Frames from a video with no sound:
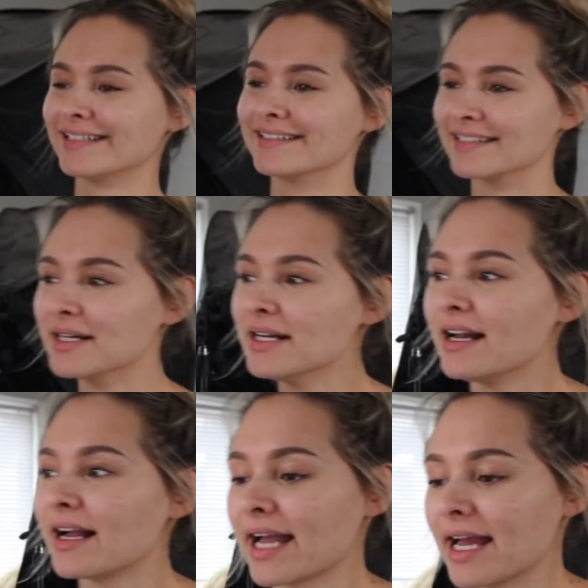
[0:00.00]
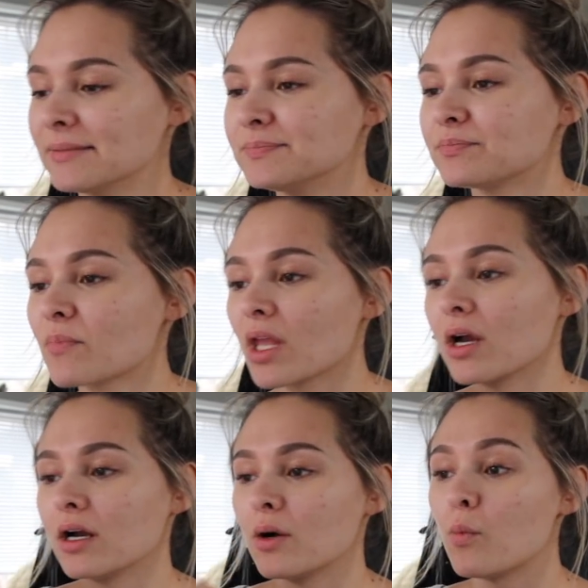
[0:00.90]
god. Okay.
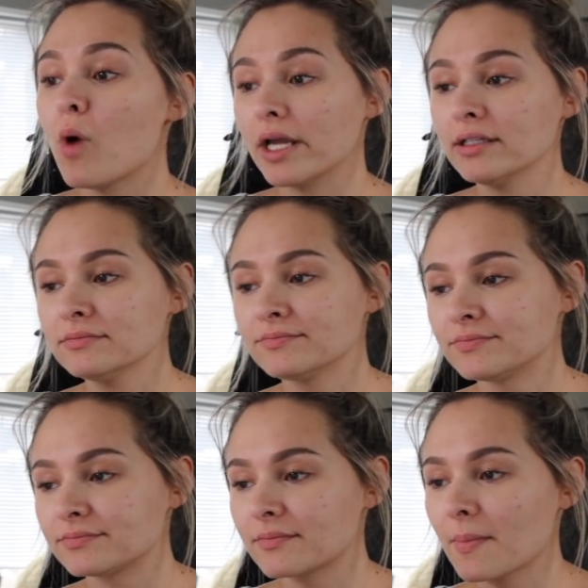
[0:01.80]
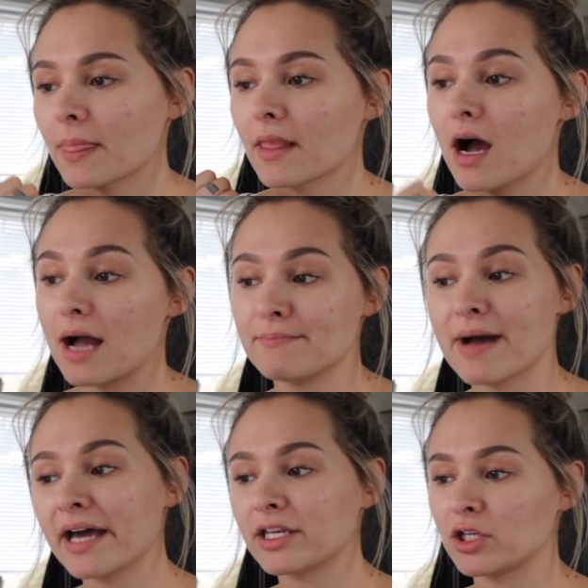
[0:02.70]
One, I'm
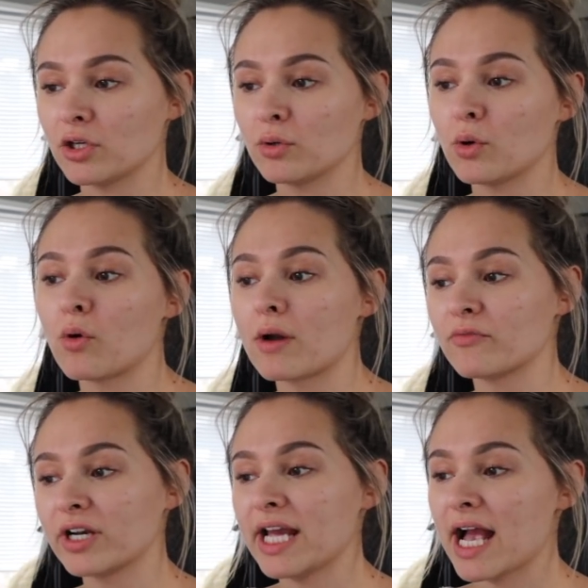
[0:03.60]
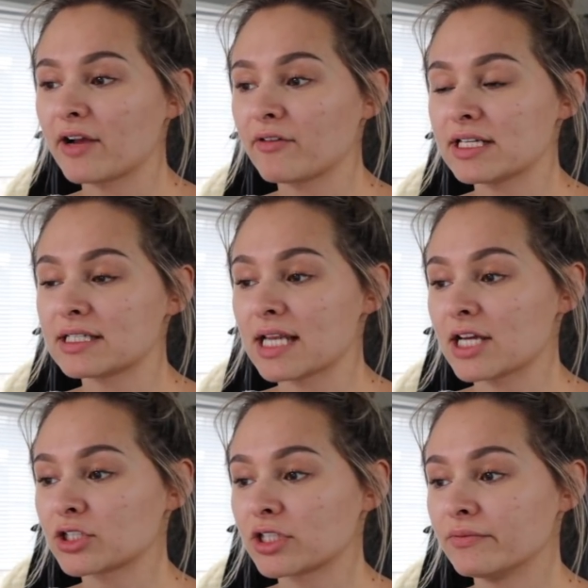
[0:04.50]
mad at you, or I'm really angry
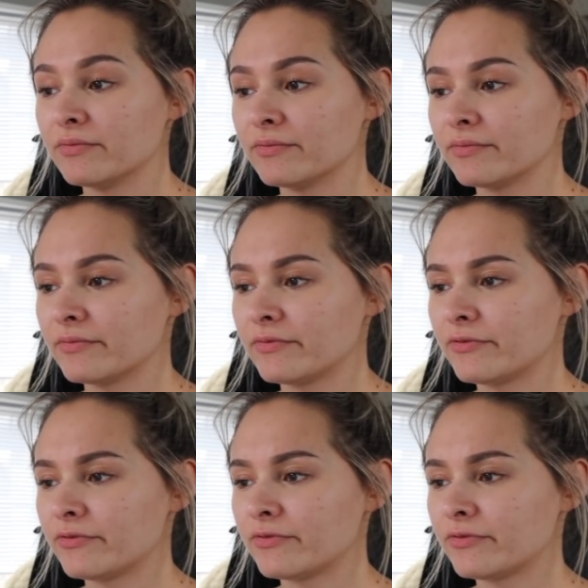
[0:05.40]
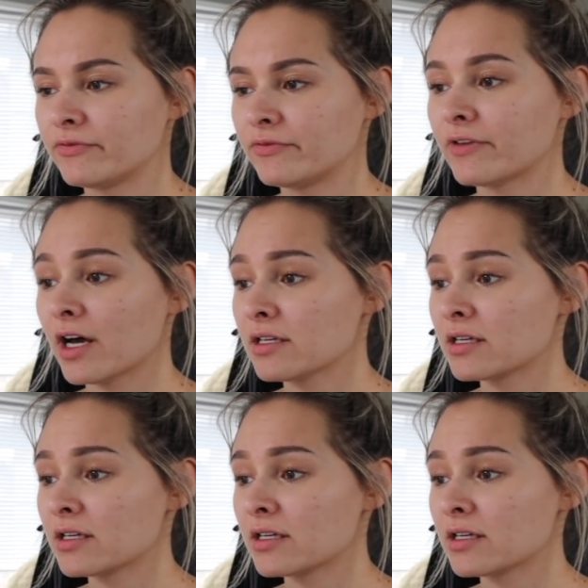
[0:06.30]
slash it's a